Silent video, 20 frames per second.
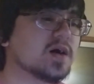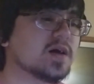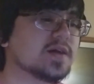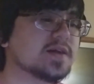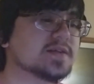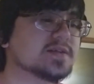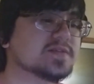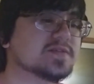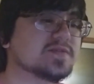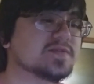
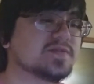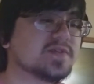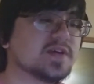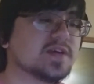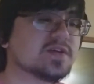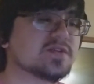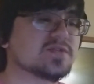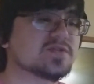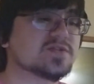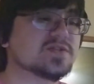his
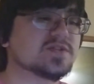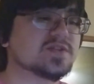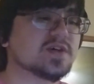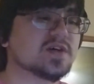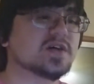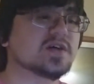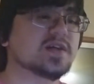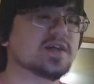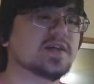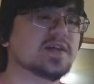fingers
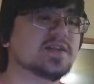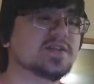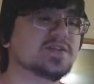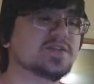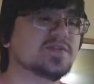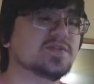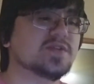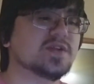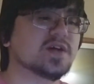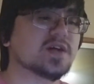dug
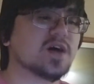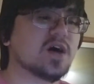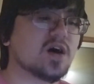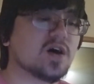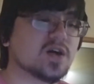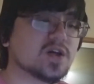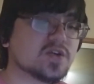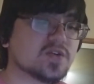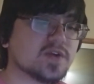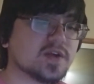into the
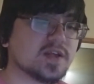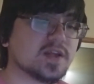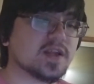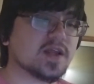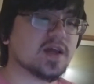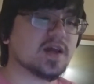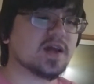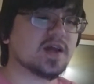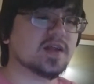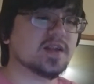concrete,
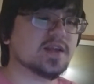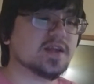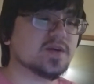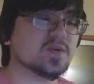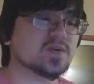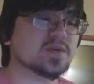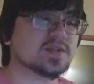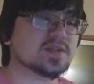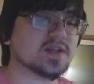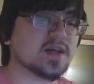and he
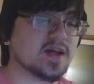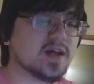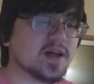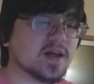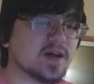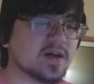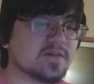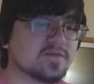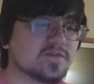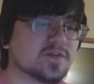
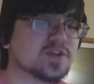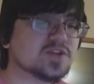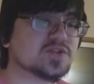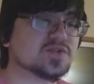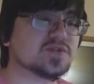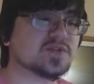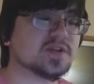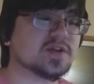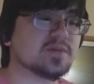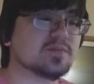
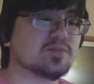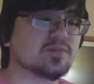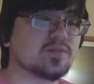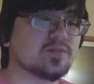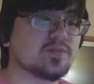eventually